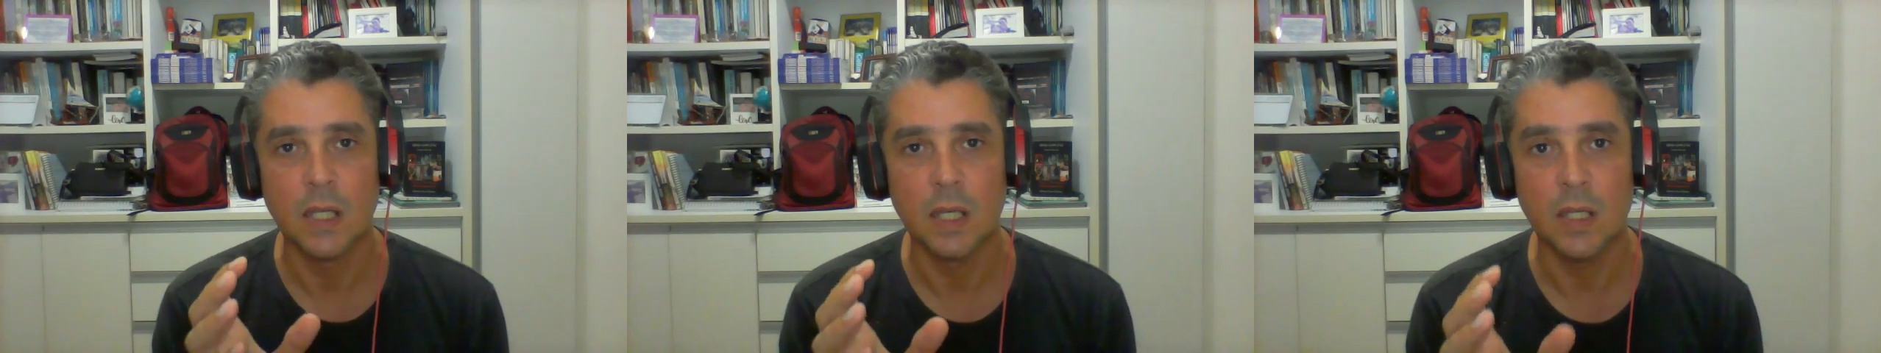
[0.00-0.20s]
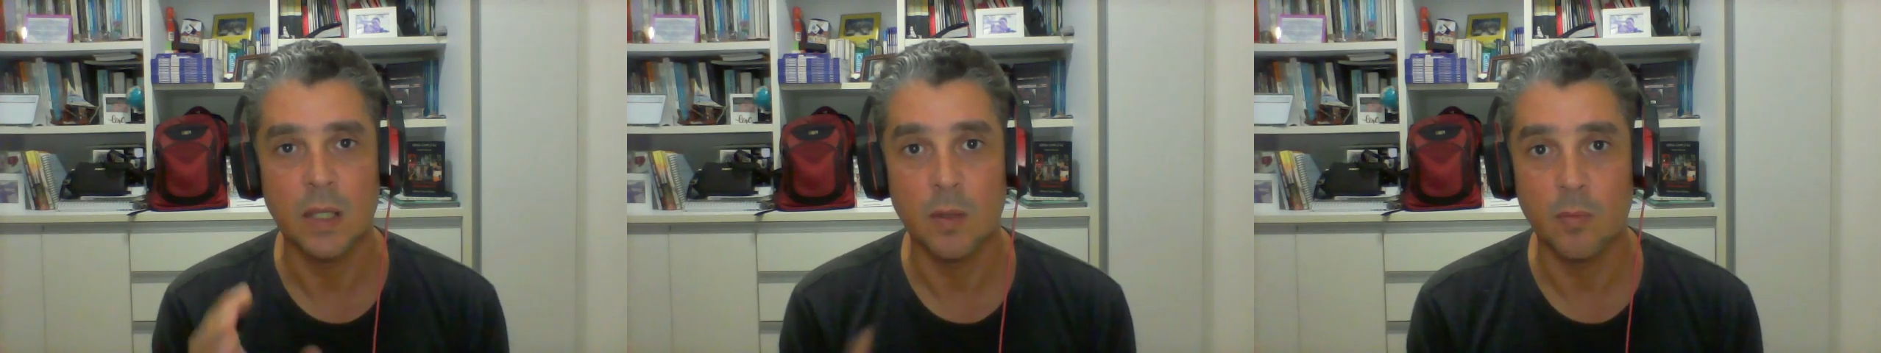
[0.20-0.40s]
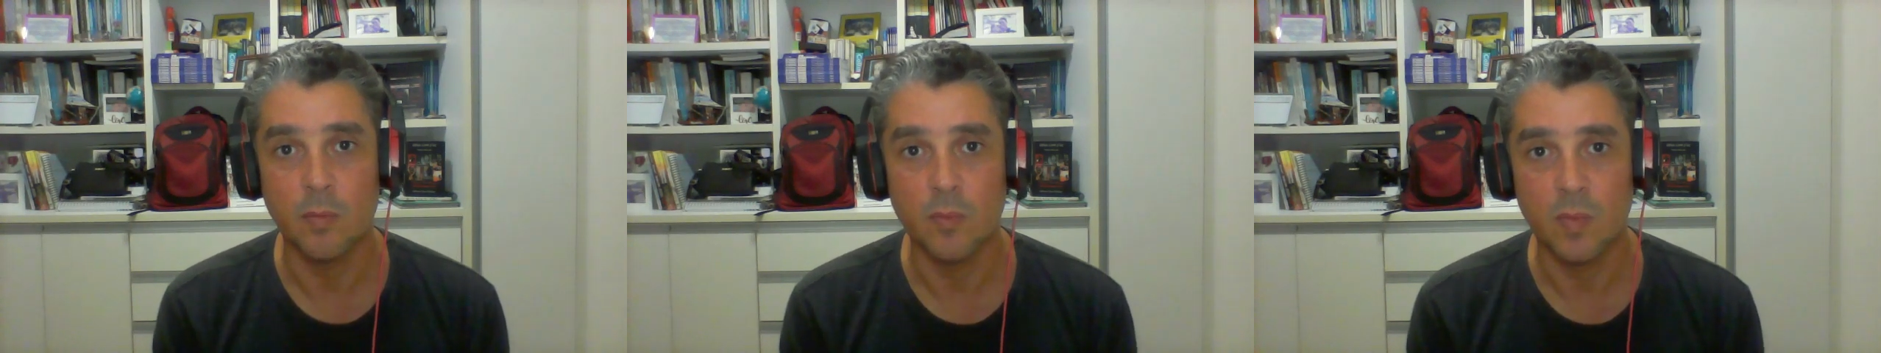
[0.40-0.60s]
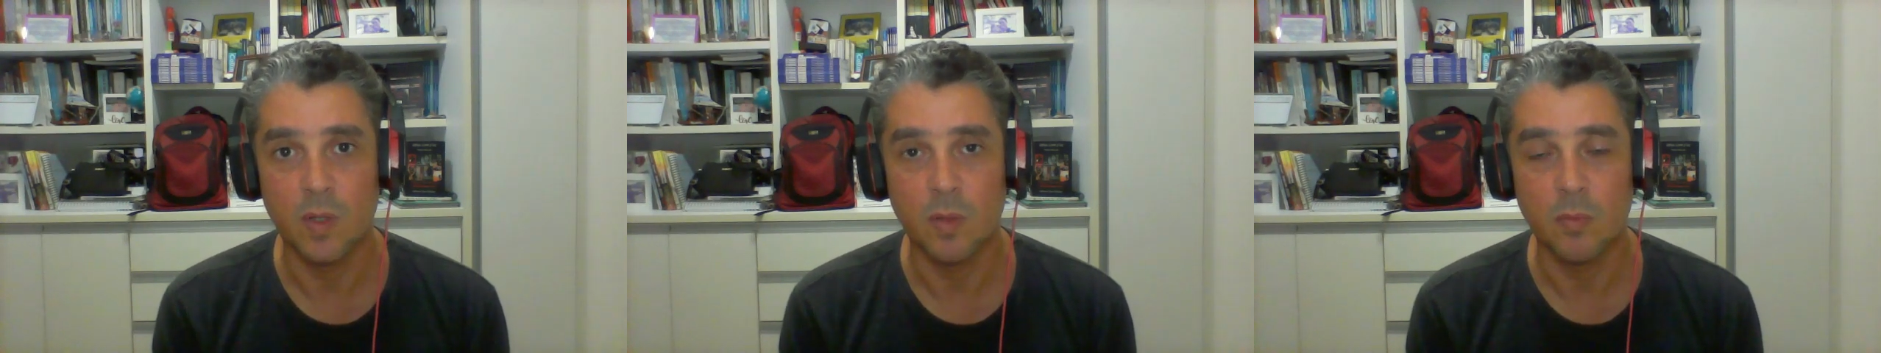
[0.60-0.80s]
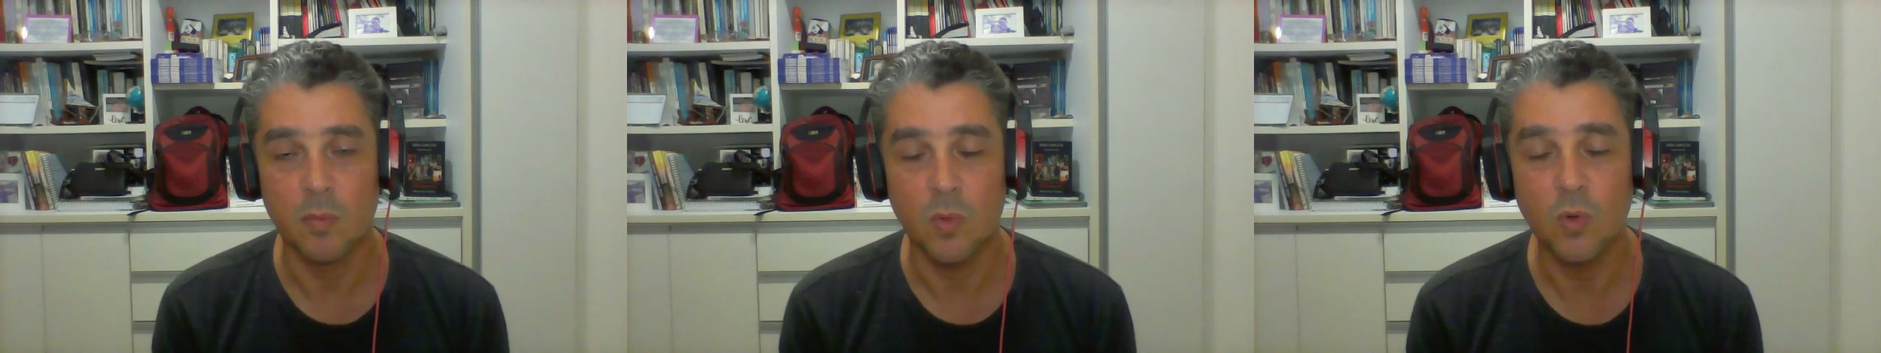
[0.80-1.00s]
in the
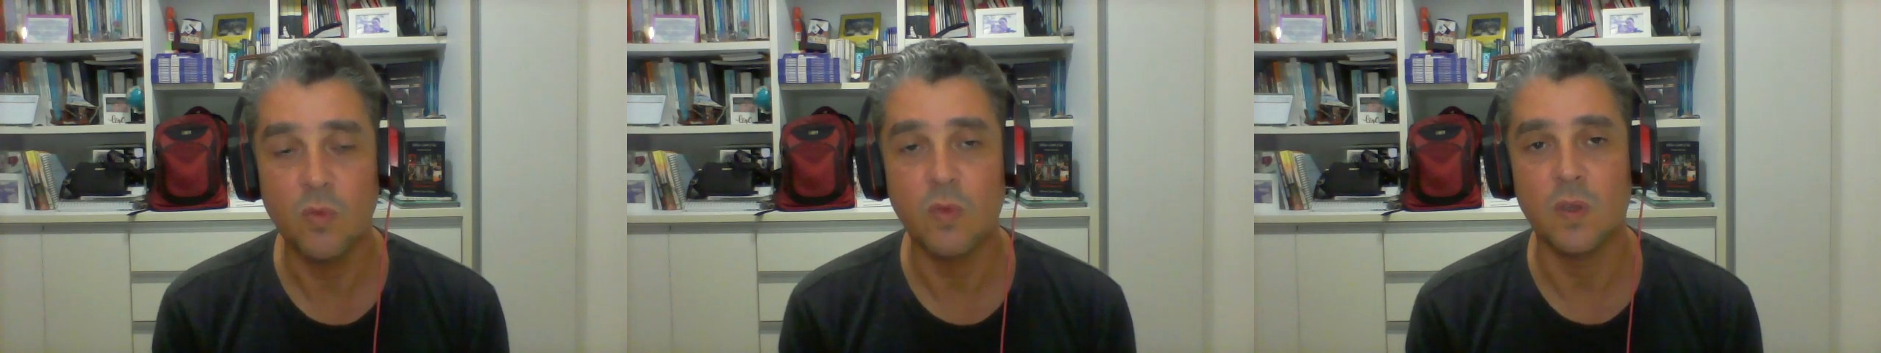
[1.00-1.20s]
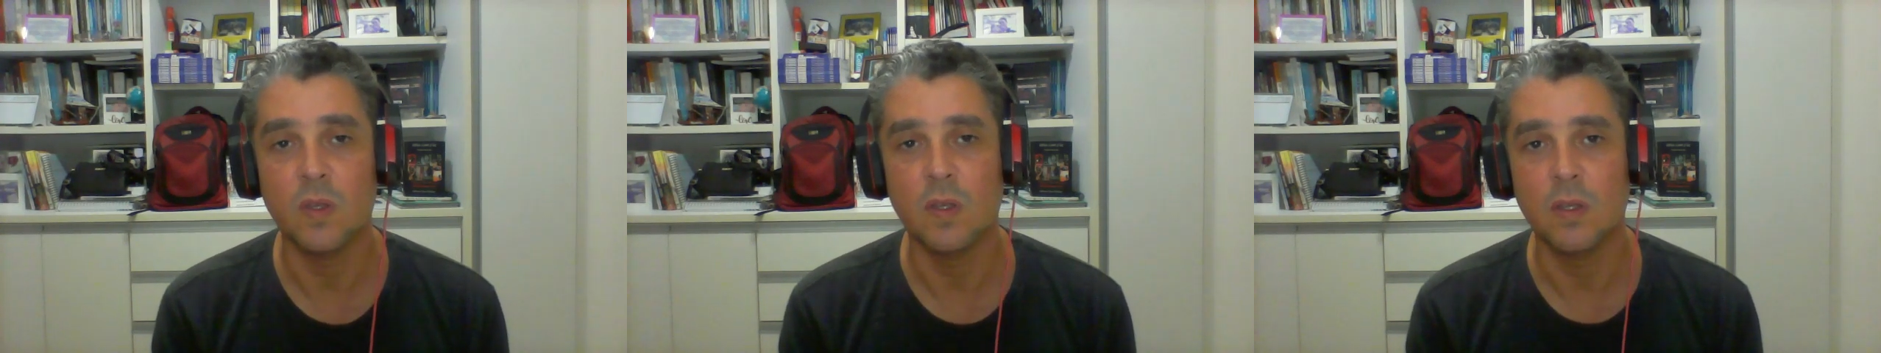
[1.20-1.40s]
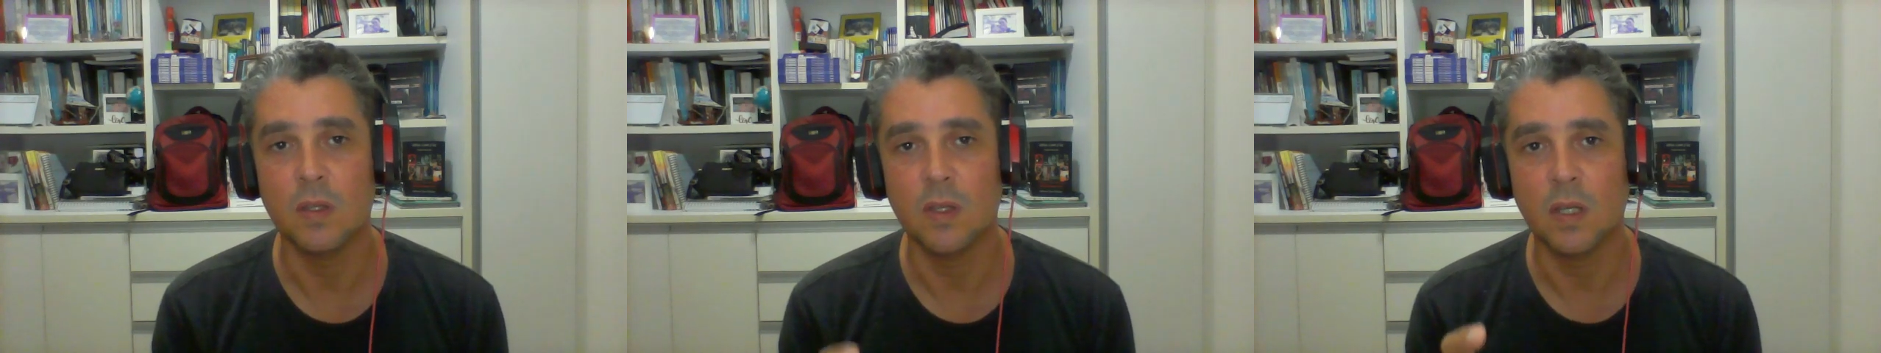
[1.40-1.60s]
movie,